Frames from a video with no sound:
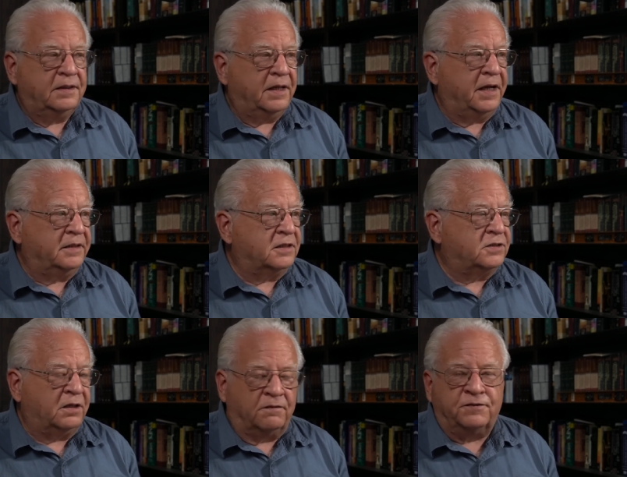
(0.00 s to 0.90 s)
and the
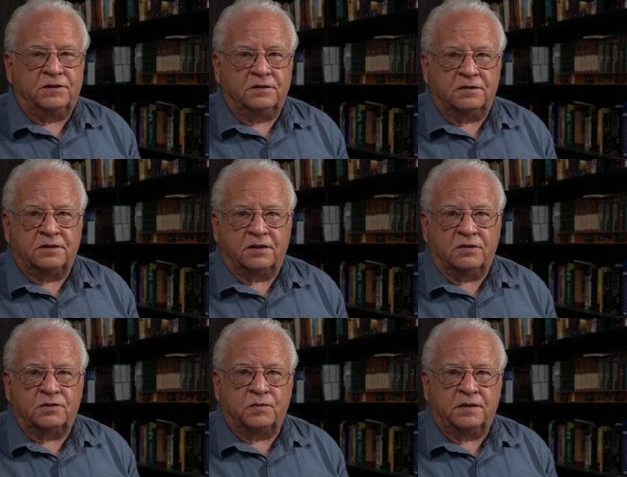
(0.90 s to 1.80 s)
selfishness that
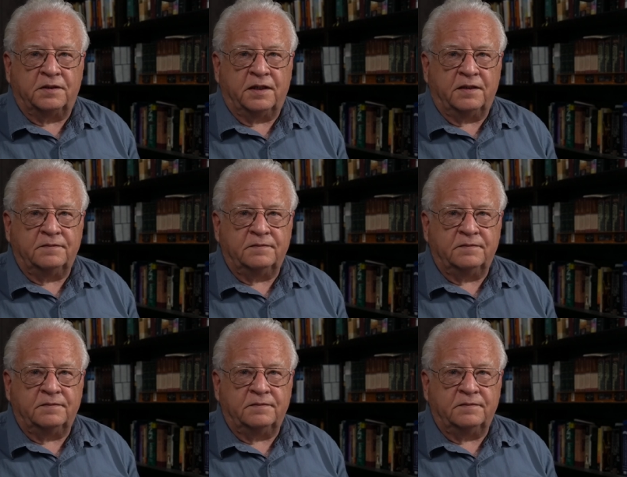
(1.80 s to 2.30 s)
goes with that.